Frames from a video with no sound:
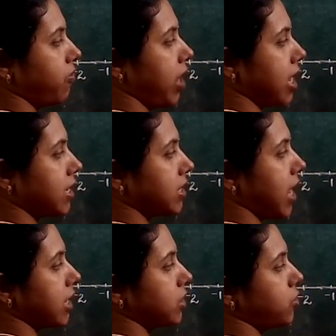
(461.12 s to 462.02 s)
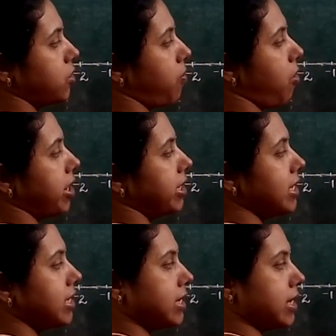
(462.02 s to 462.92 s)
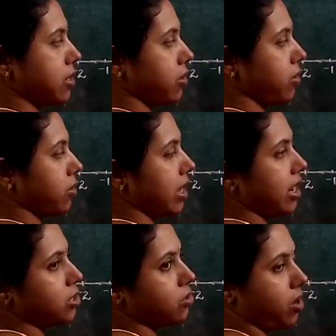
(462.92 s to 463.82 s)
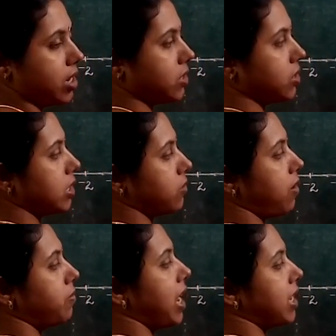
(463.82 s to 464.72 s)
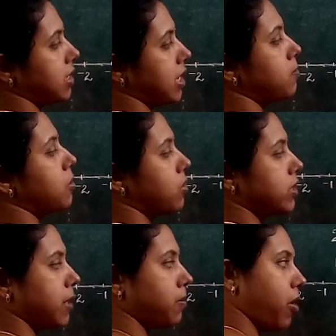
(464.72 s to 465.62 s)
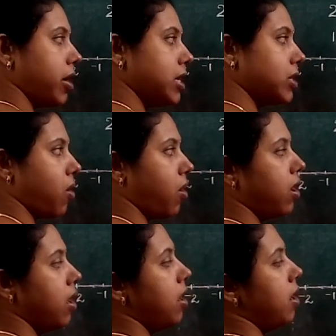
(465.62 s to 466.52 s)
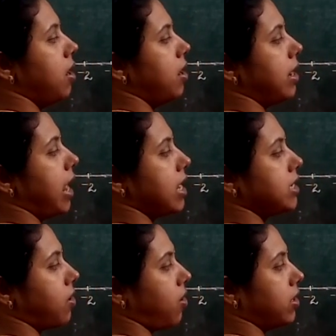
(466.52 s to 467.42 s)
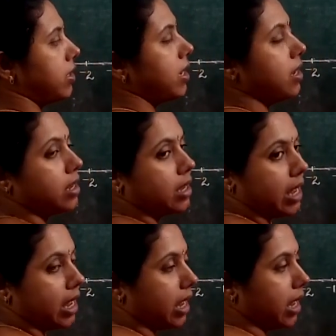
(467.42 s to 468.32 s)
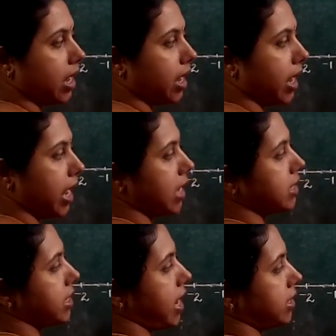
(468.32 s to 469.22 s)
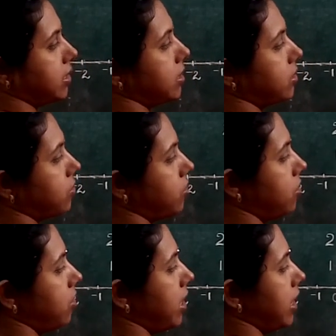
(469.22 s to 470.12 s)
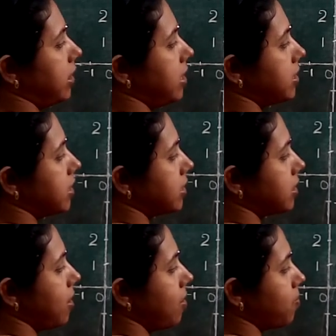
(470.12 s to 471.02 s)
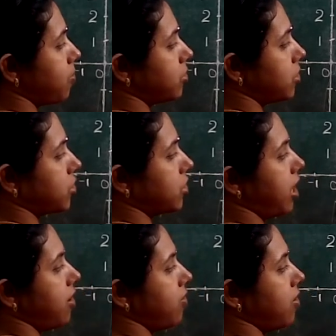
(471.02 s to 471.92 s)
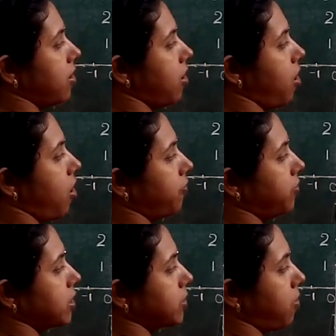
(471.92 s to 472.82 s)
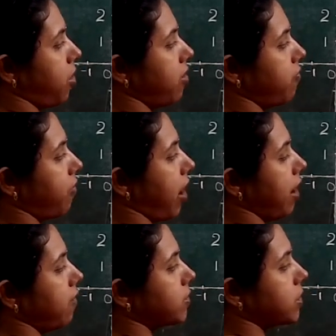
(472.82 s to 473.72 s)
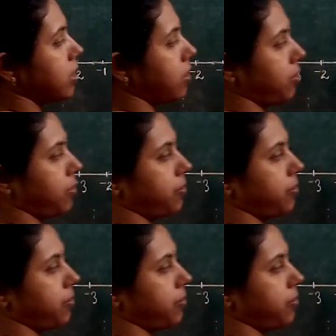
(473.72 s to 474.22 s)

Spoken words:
x-axis to the point is 0. There is no distance from the x-axis because that point is lies on the x-axis. So this is the position of this point 5, 0.